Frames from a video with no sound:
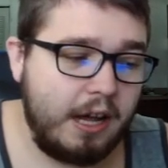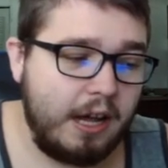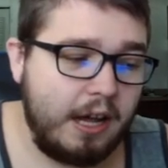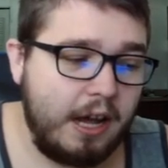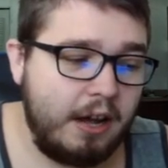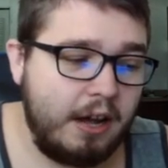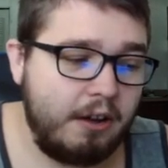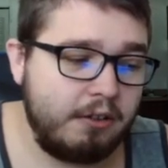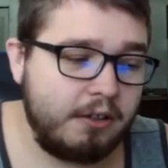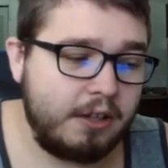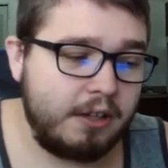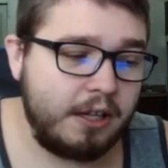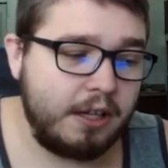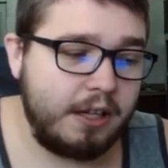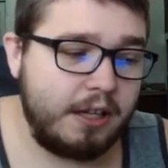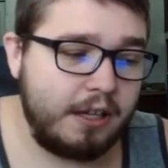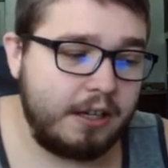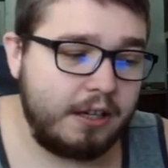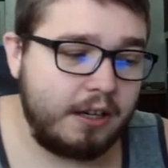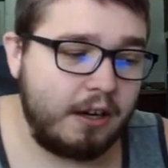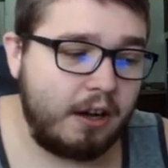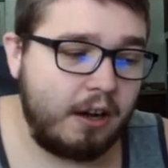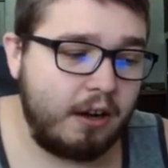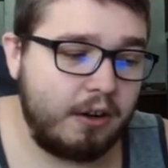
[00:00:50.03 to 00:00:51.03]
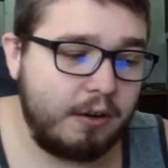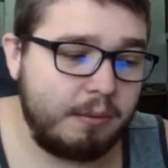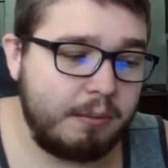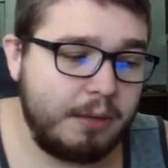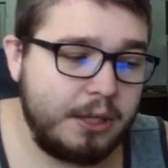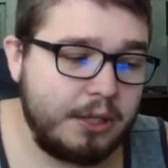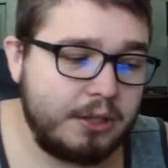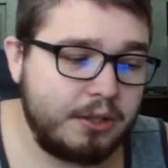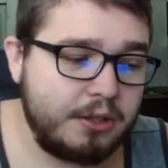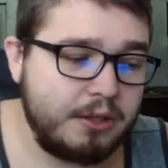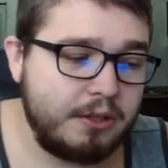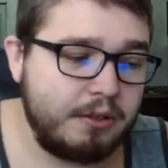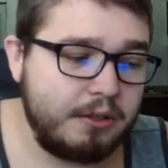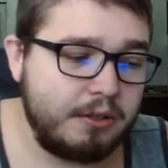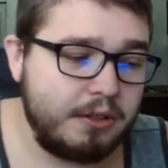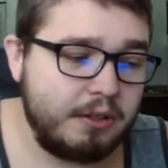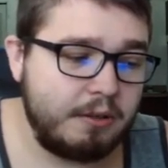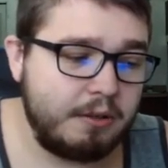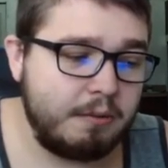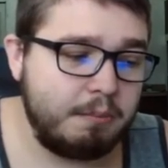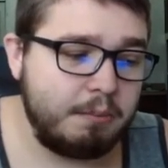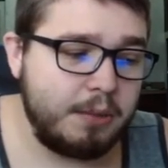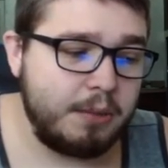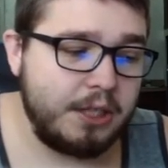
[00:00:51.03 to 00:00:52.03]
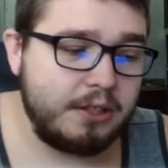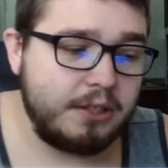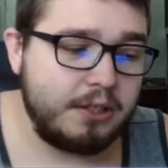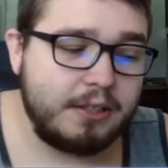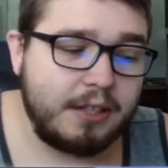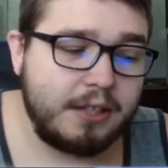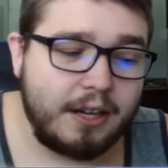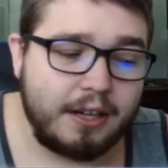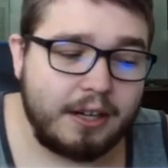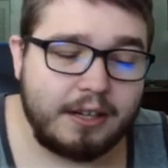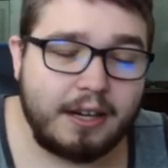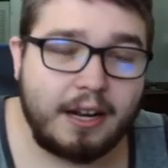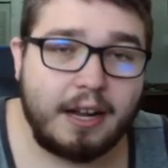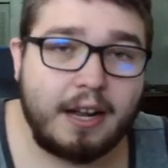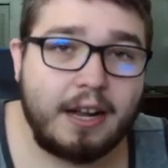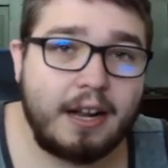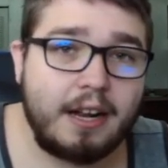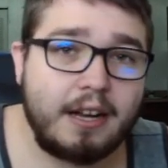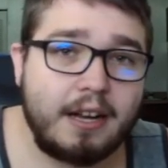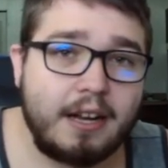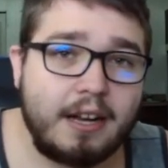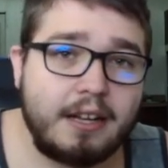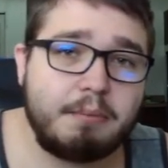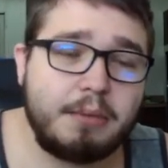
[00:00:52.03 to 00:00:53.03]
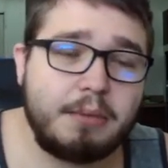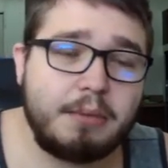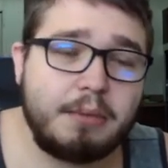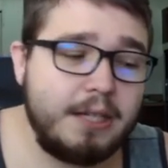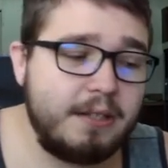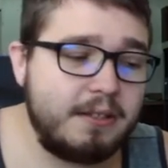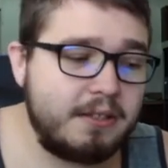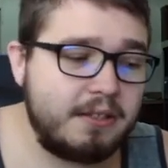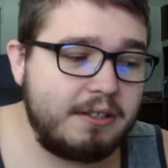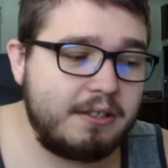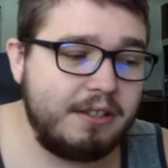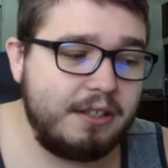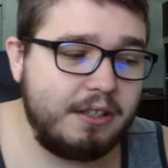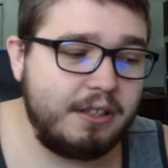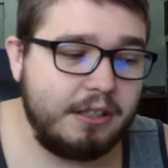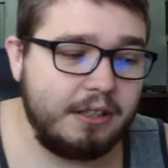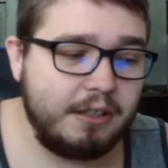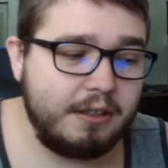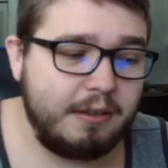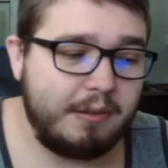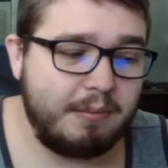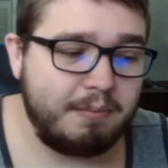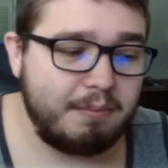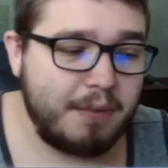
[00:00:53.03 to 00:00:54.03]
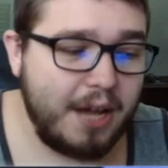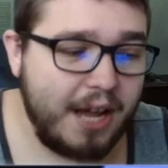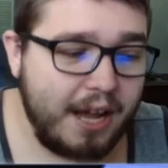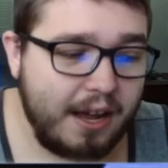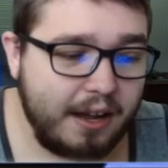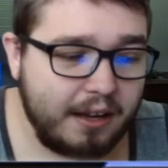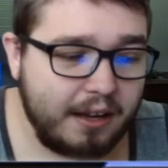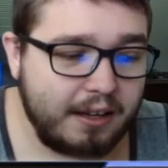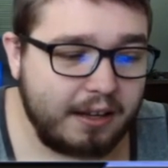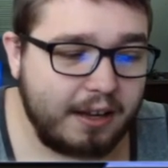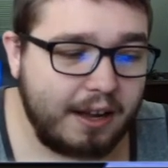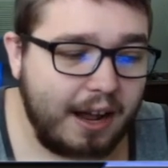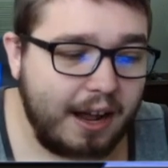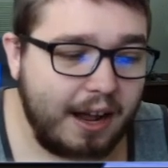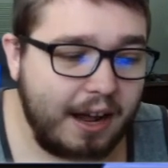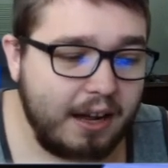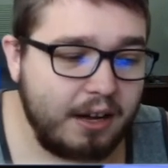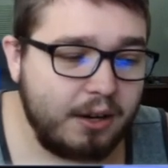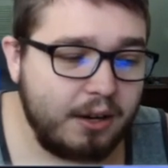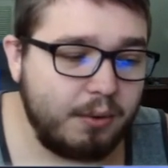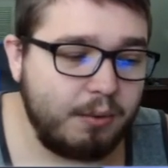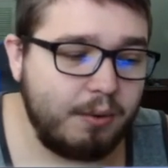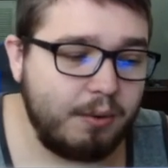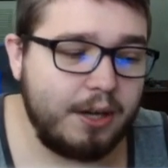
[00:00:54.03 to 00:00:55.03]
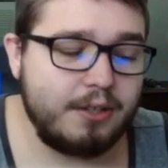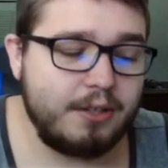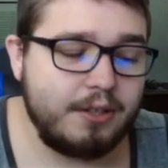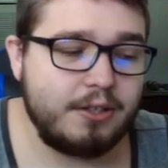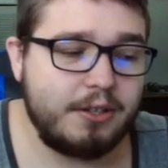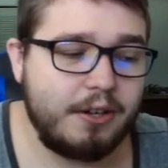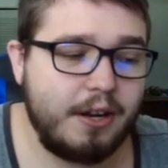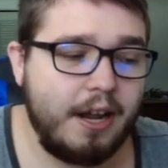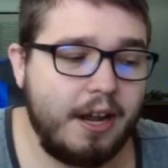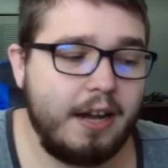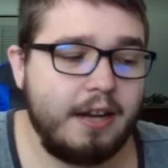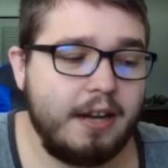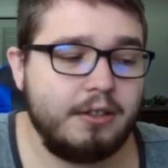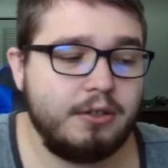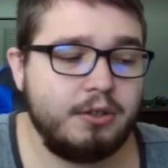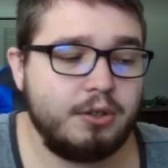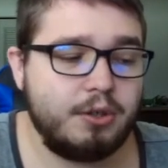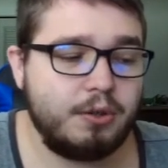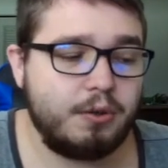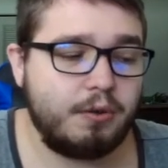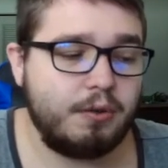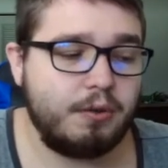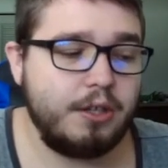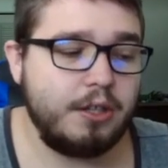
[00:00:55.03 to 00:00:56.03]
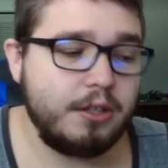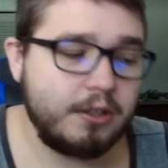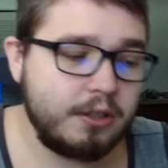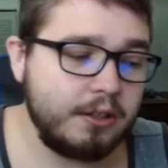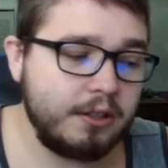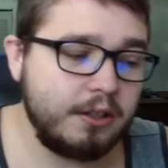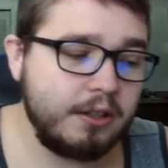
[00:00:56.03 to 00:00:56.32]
How can automation be done on PC, Mac, iOS, Android?